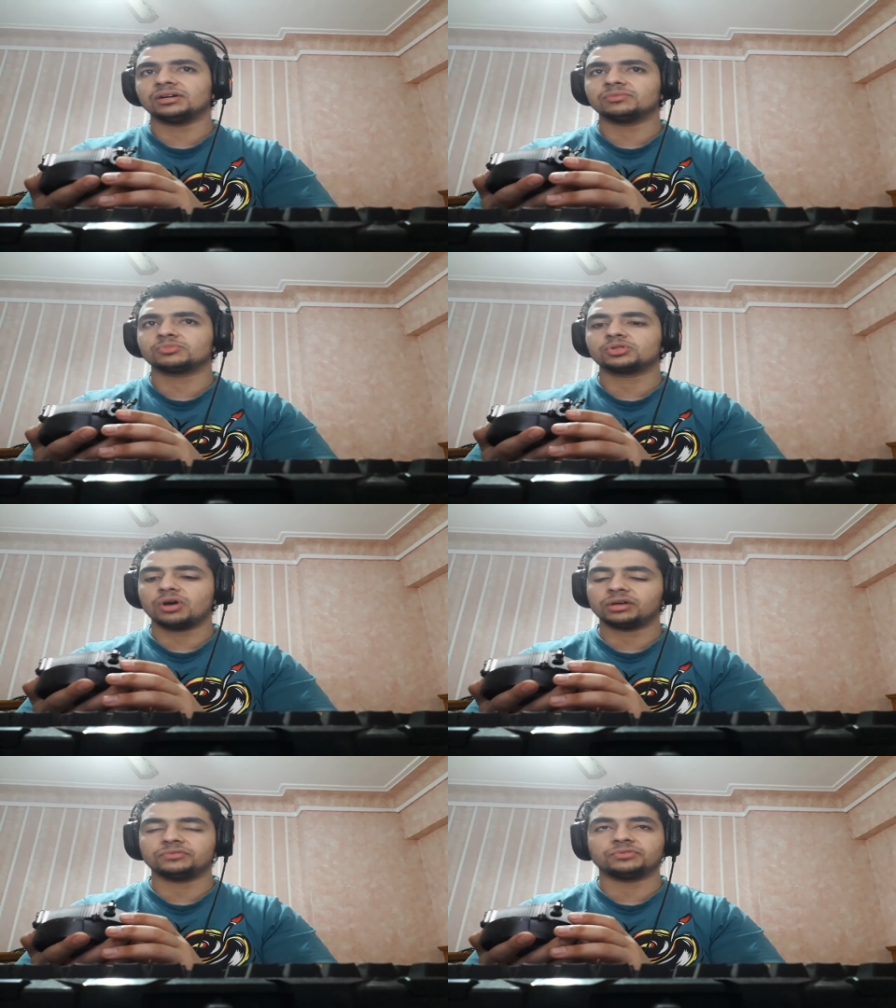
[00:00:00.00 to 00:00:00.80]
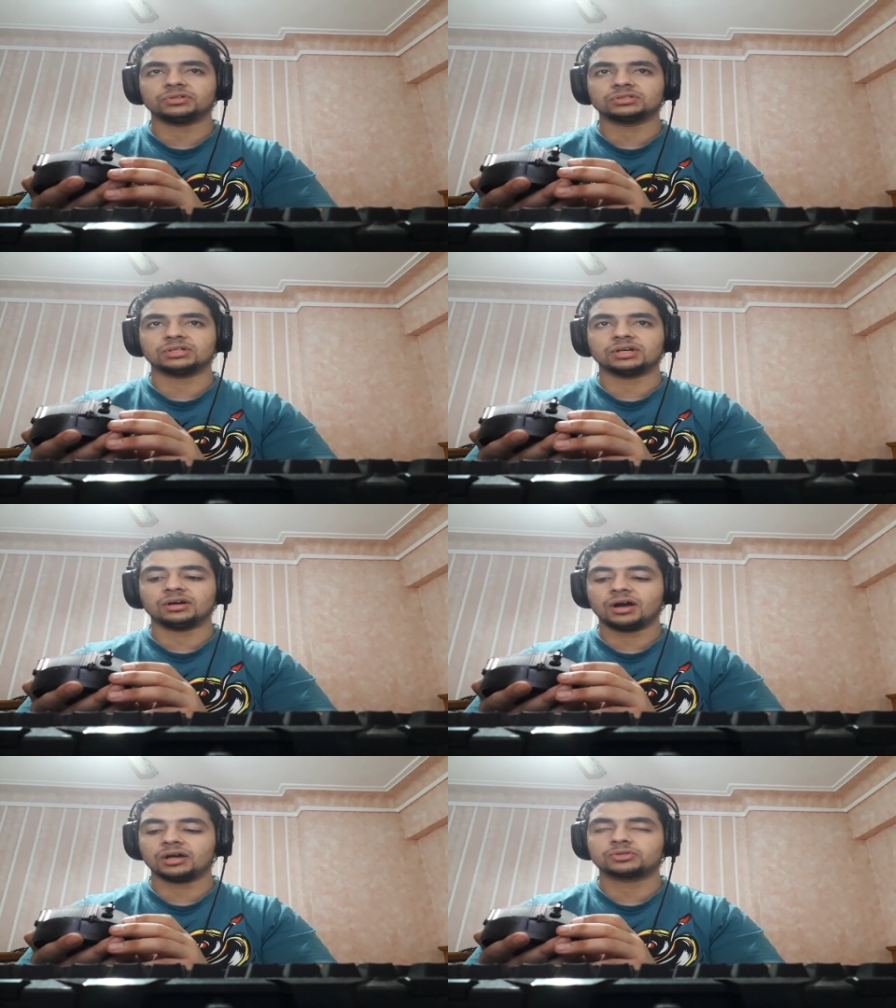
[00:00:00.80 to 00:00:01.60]
I'm sorry for the
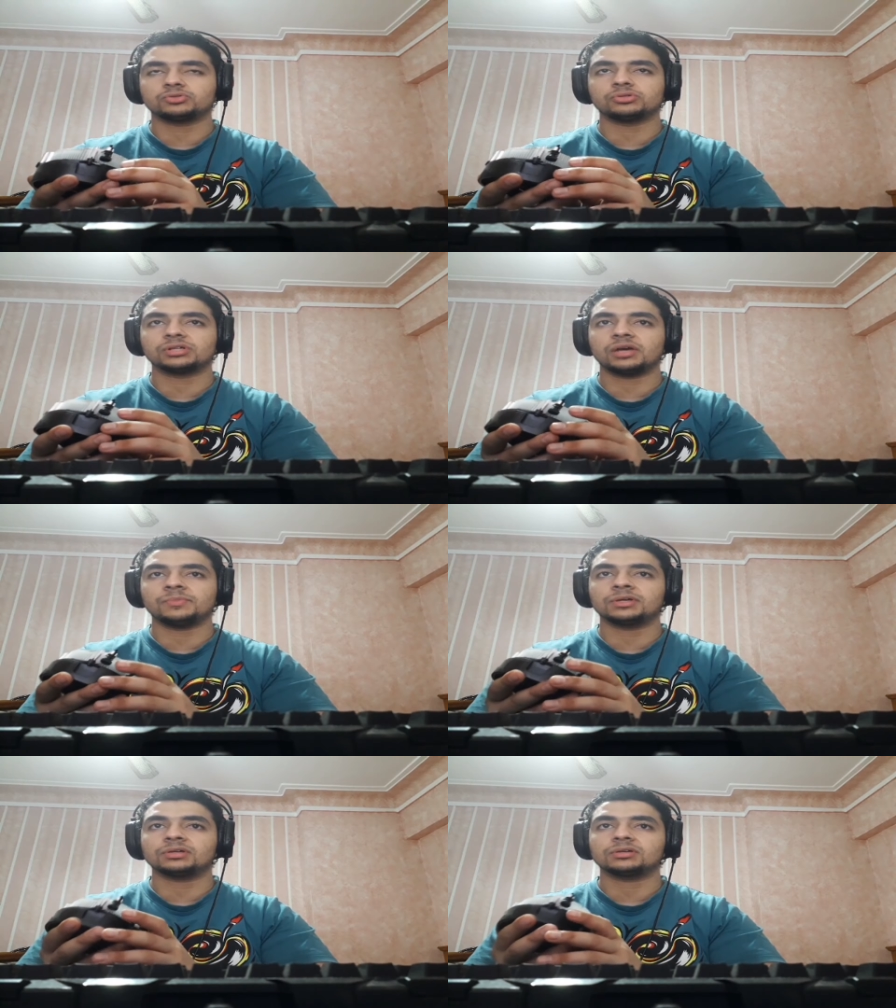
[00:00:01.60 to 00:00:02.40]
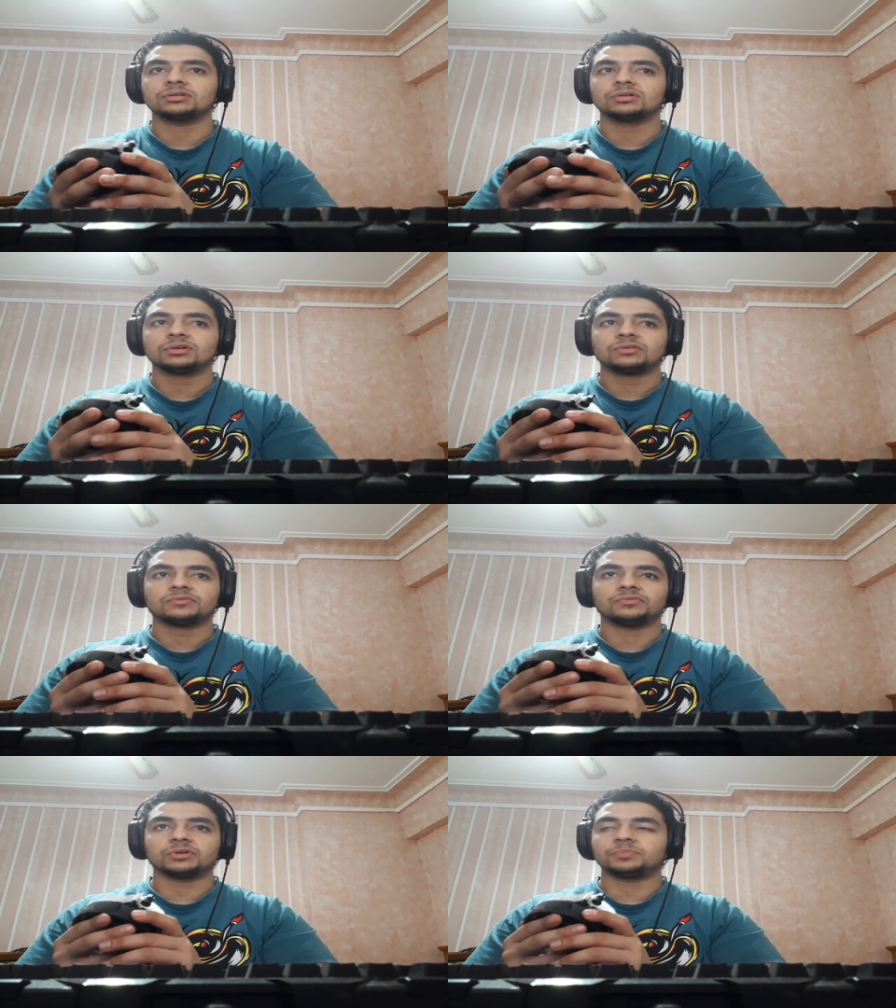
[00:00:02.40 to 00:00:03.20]
hardcore gaming
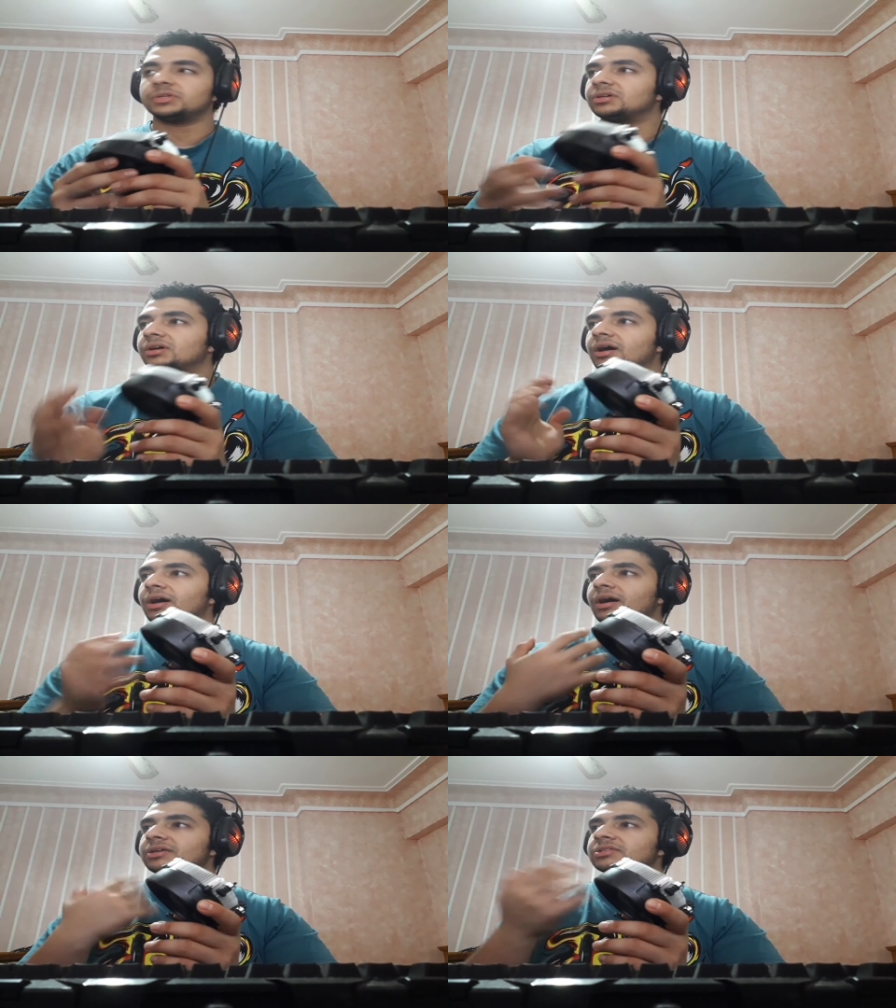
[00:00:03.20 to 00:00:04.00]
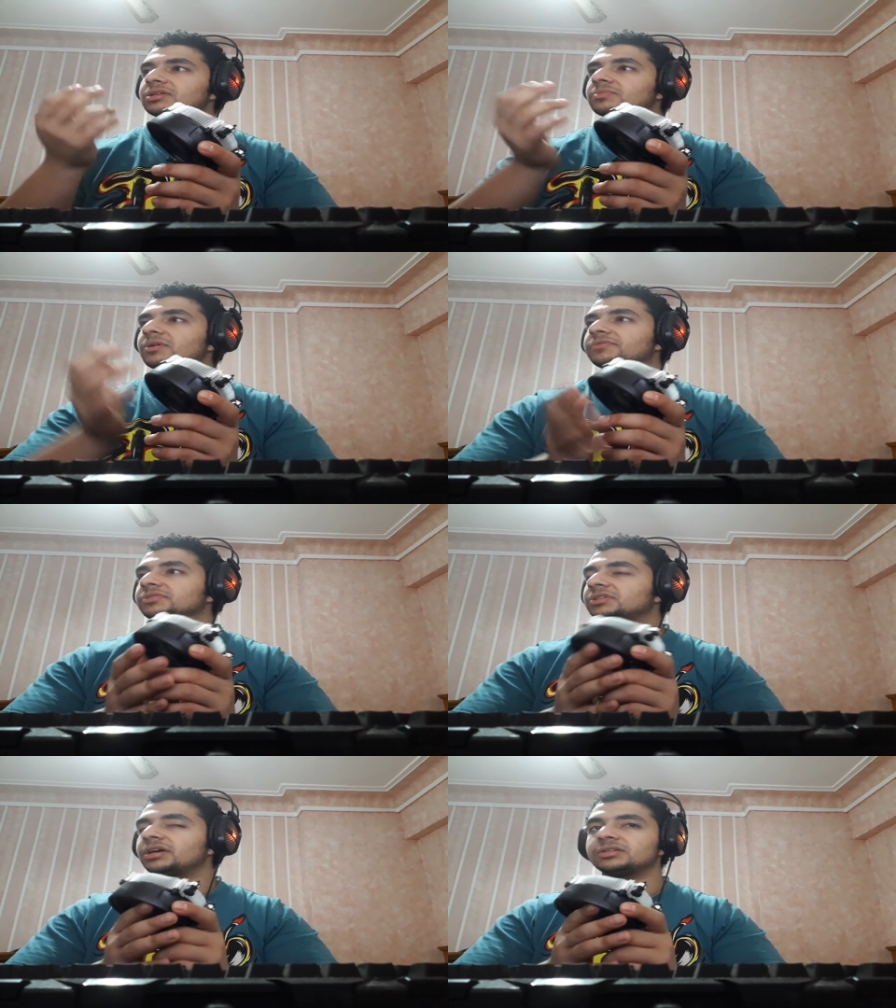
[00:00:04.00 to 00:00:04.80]
for being uh, I stream every
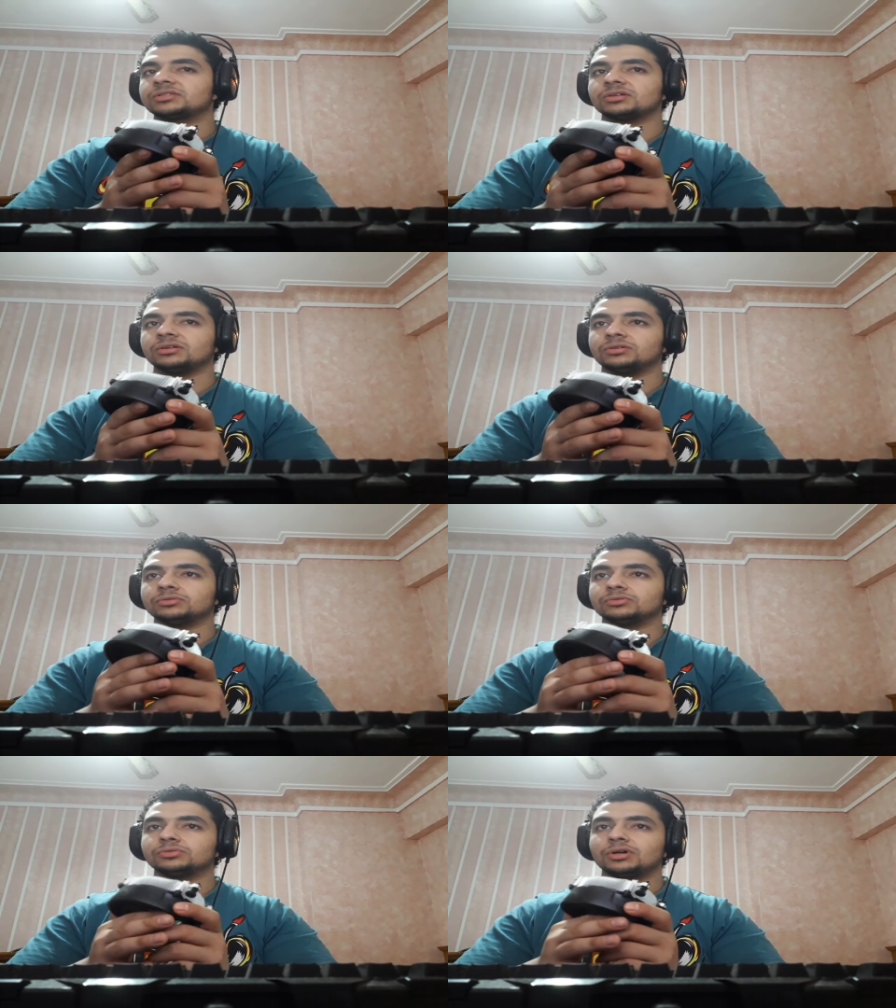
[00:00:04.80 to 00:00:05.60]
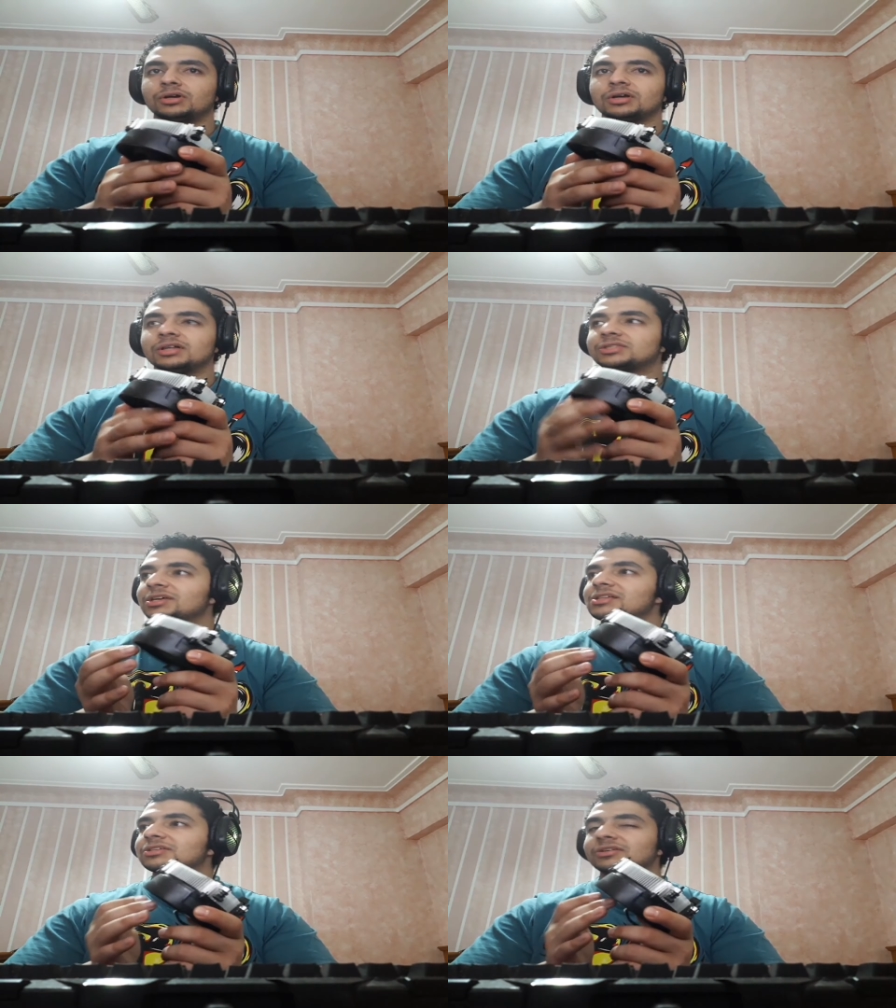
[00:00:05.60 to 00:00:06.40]
day so it's
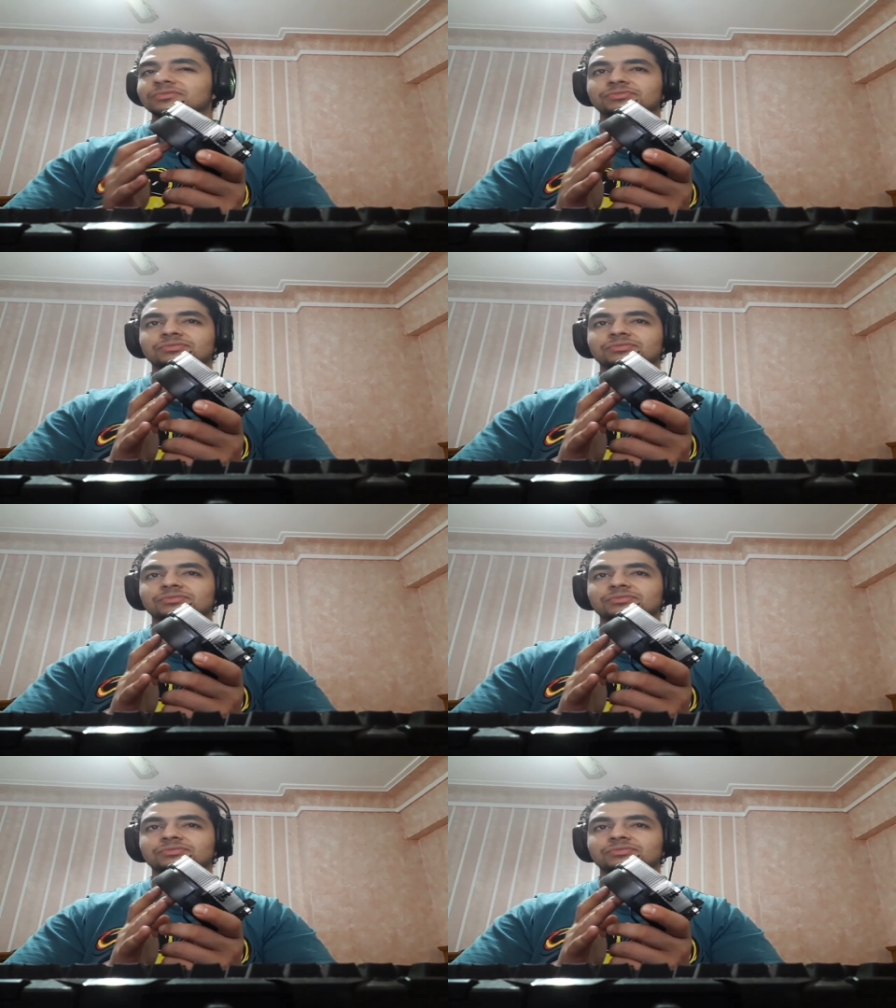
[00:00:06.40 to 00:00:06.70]
really tough